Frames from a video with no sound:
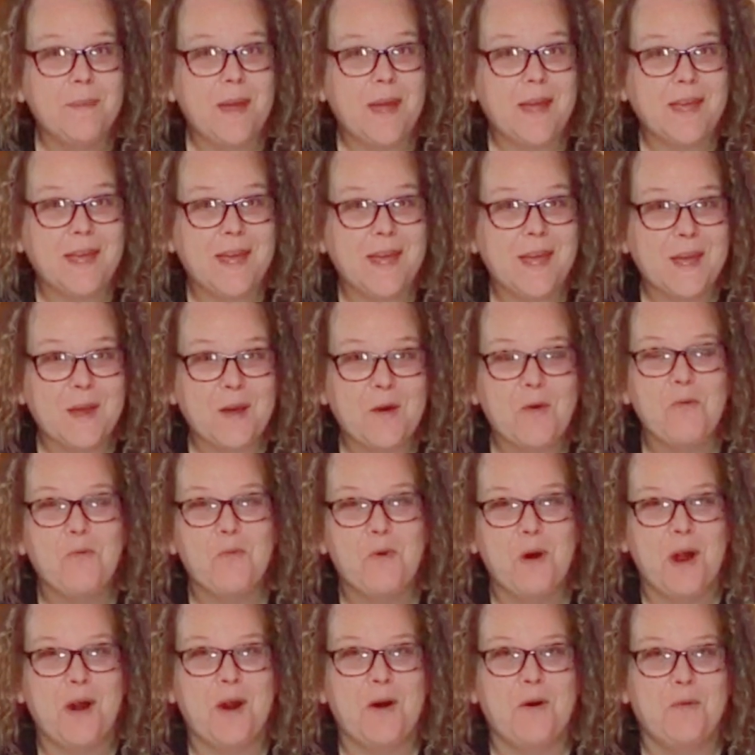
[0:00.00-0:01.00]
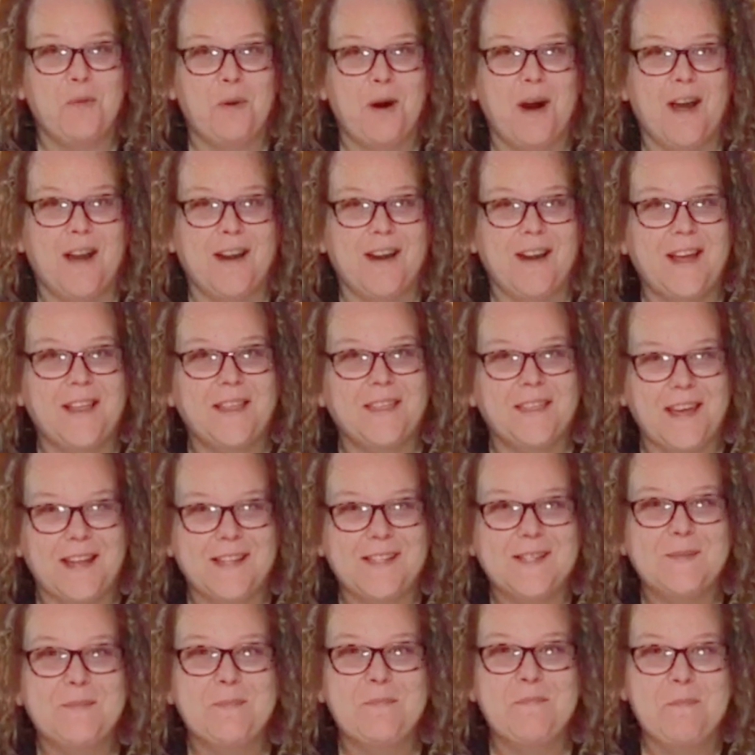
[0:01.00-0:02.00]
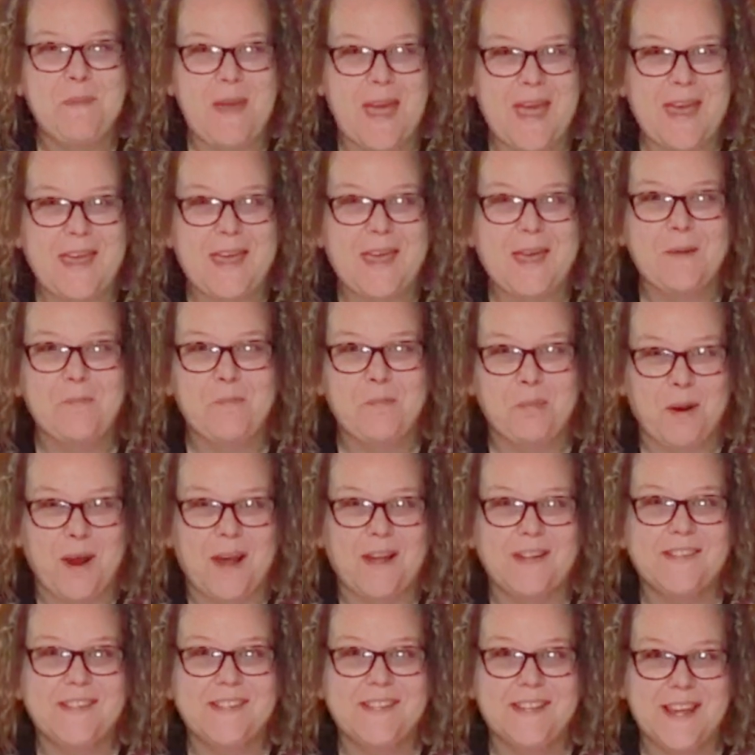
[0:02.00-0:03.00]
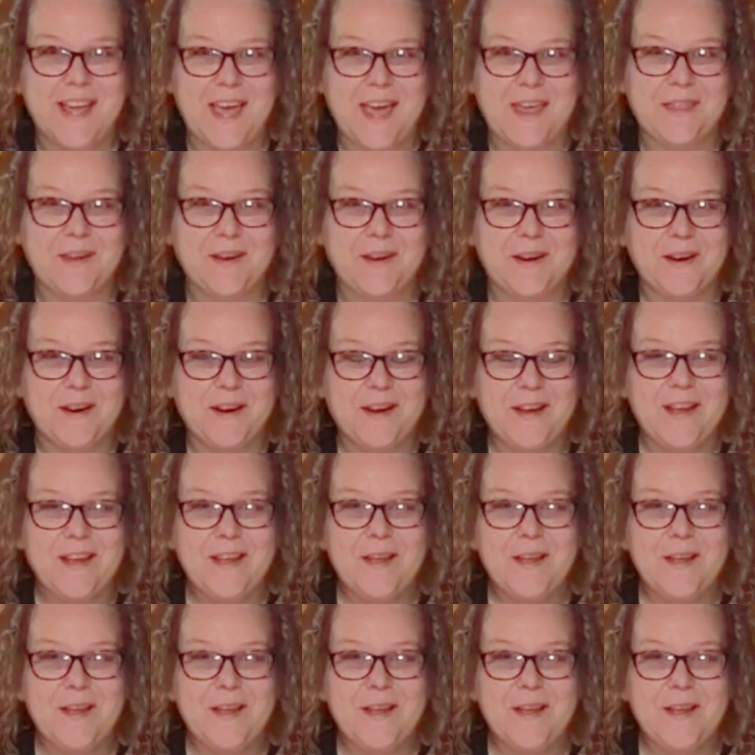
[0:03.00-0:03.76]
making 101. Let's make bread together.